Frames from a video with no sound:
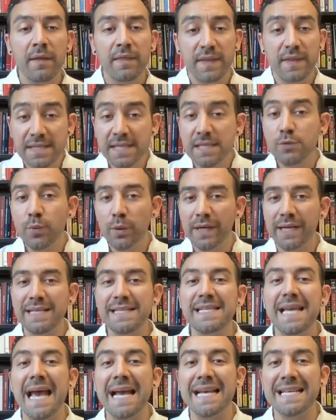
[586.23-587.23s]
This is where
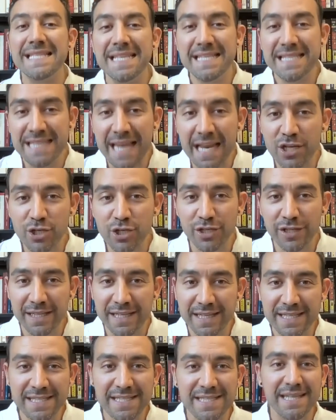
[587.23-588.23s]
his
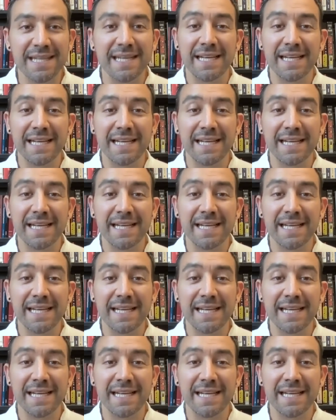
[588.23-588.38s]
existentialist